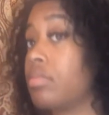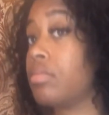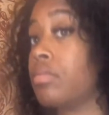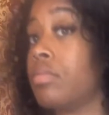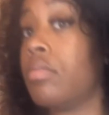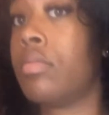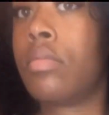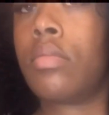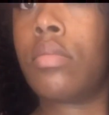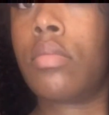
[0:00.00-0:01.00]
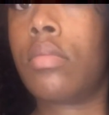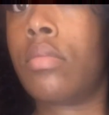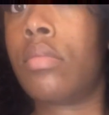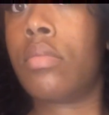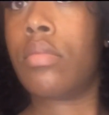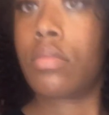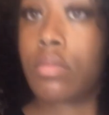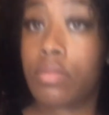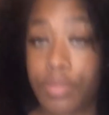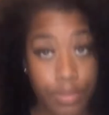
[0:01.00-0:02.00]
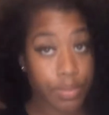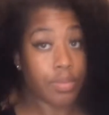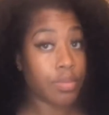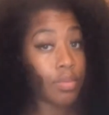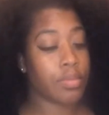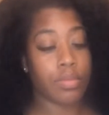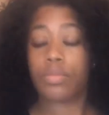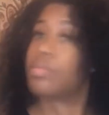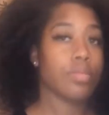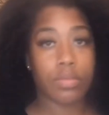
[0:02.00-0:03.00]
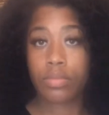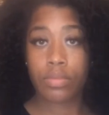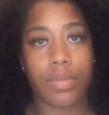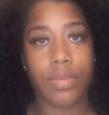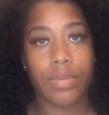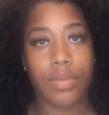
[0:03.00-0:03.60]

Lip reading: I'm doing a quick little semi length check kind of.